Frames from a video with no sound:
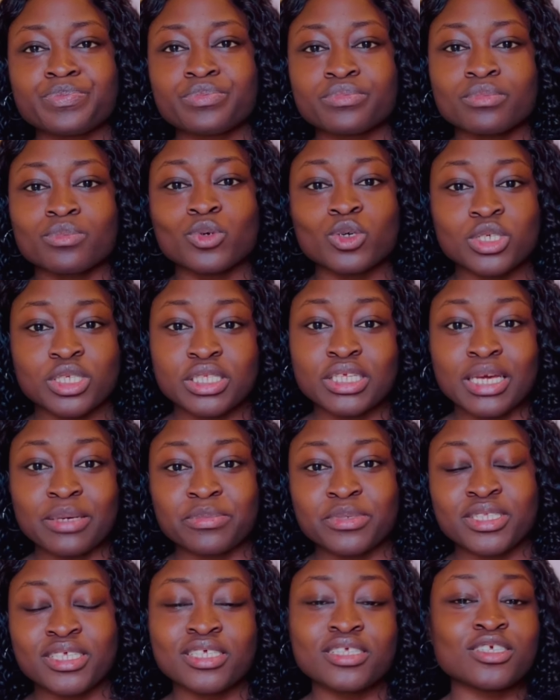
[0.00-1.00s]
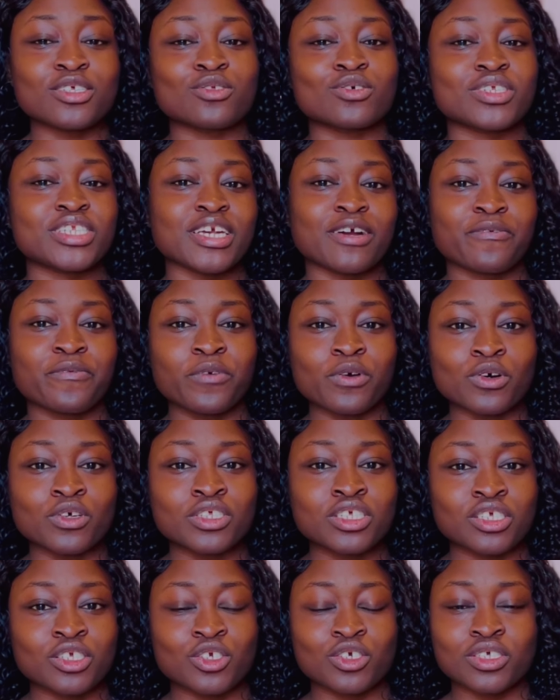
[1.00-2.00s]
Most times this is not their
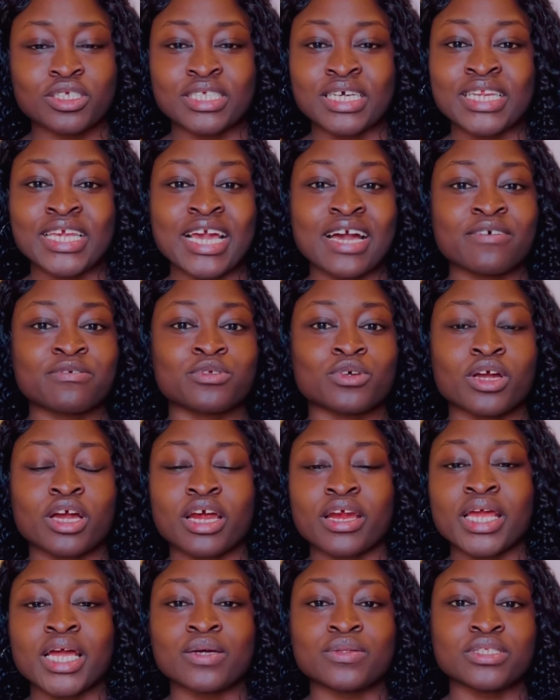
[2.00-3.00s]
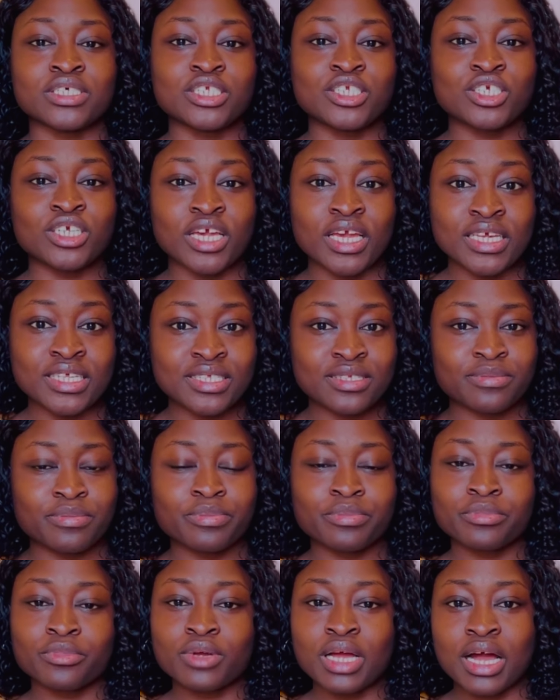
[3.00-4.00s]
fault, it's just that they have to carry out the checks
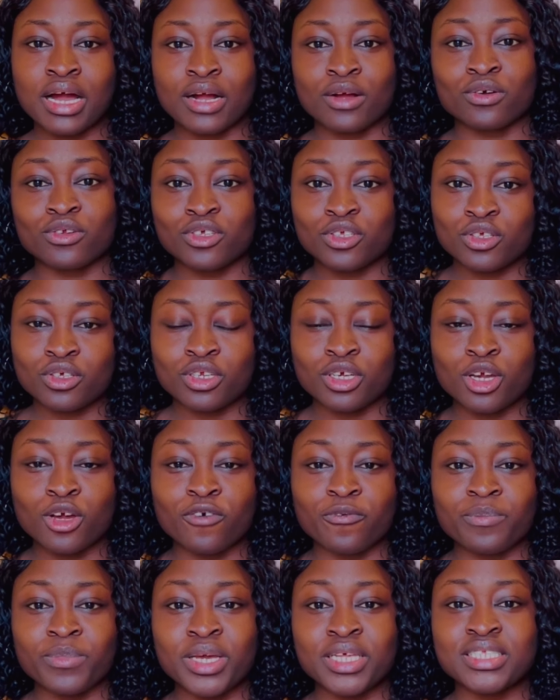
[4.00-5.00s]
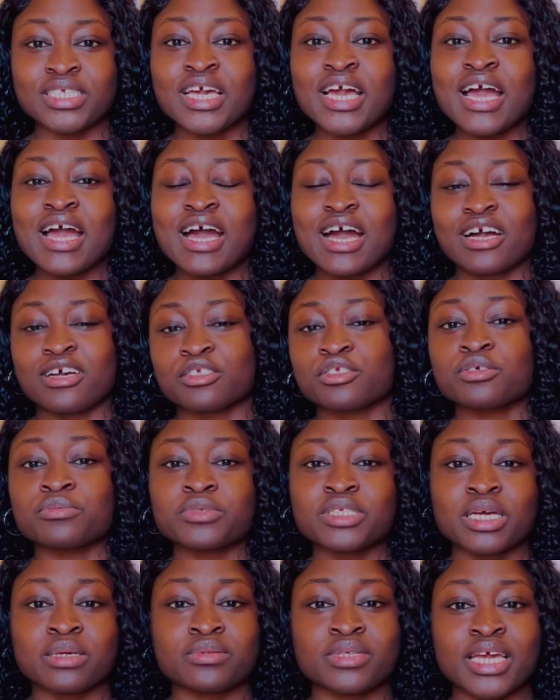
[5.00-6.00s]
according to the government, and
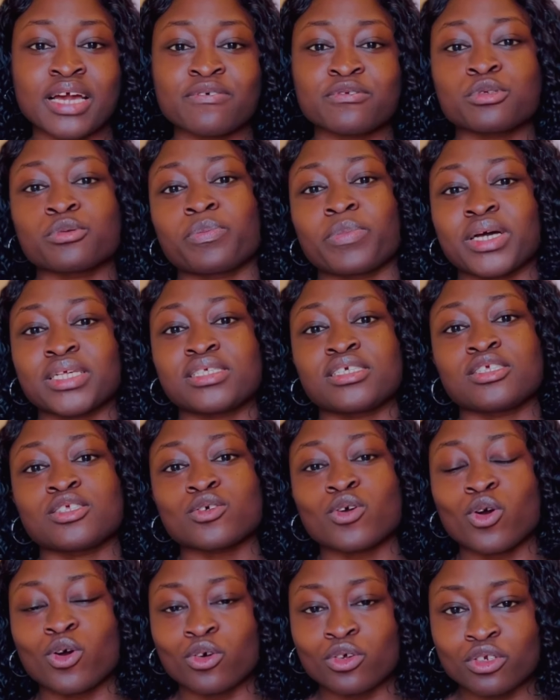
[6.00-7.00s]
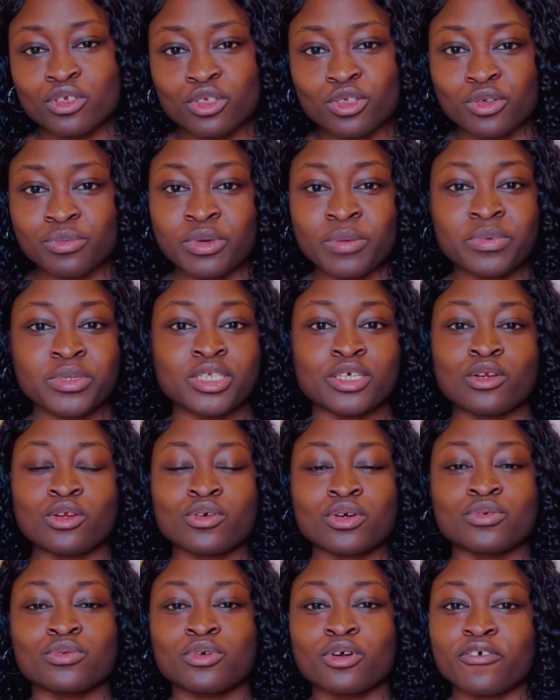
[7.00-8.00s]
sometimes they have to pass it on to maybe the
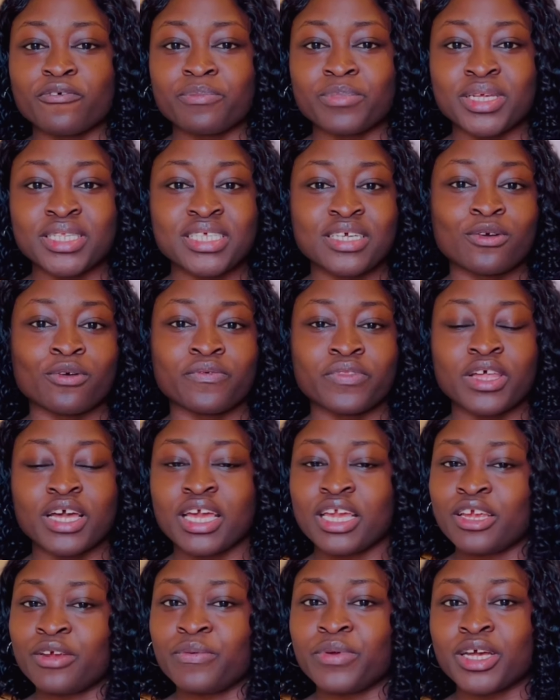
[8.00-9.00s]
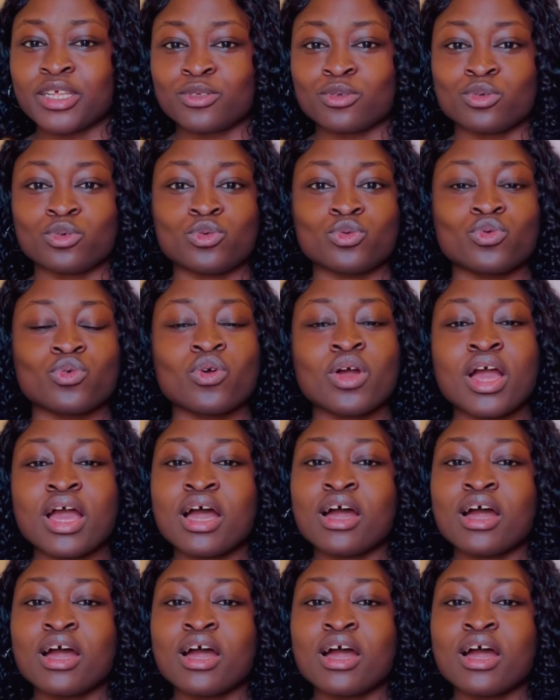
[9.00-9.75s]
local government of that area to do